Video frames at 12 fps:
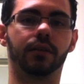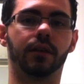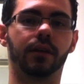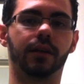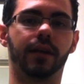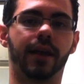none
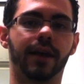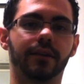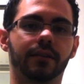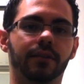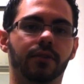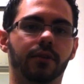of the cast
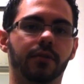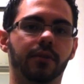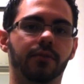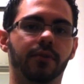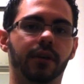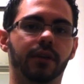is going to be
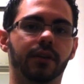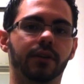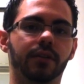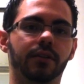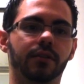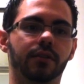affected.
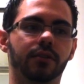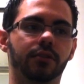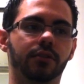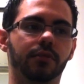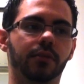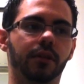This this
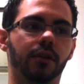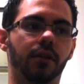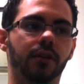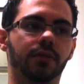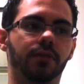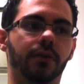shouldn't be a
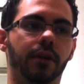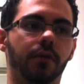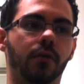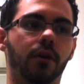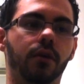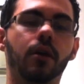loss for
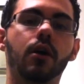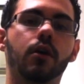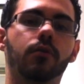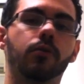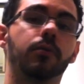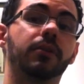anyone.
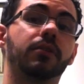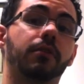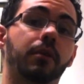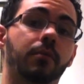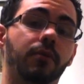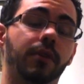Ruben's
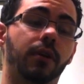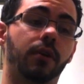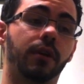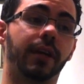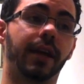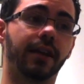already moving on
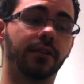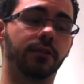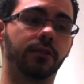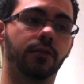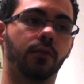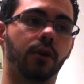to Gangster
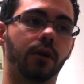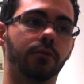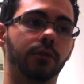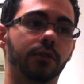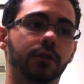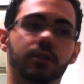Squad,
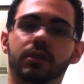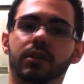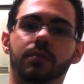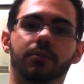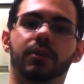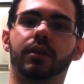which
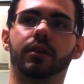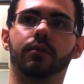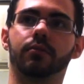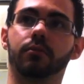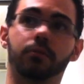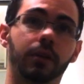seems like a
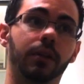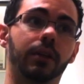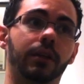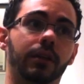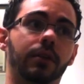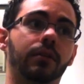
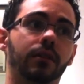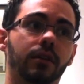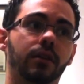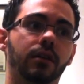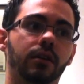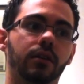really
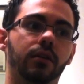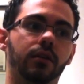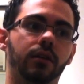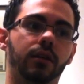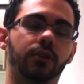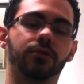
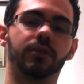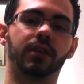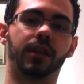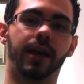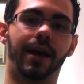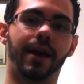uh, interesting
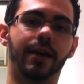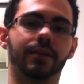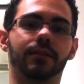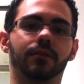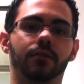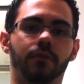
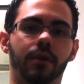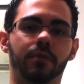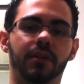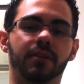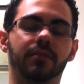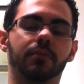cast and great
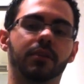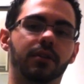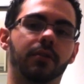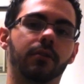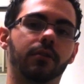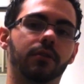piece of
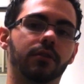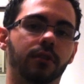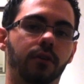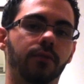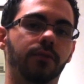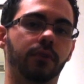material. So
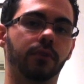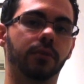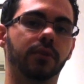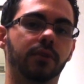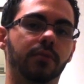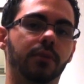hopefully, we'll
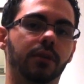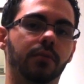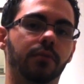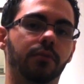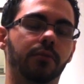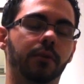see a big
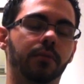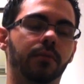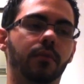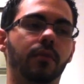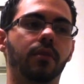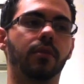improvement
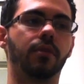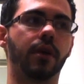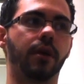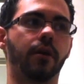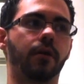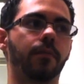
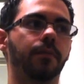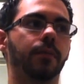there.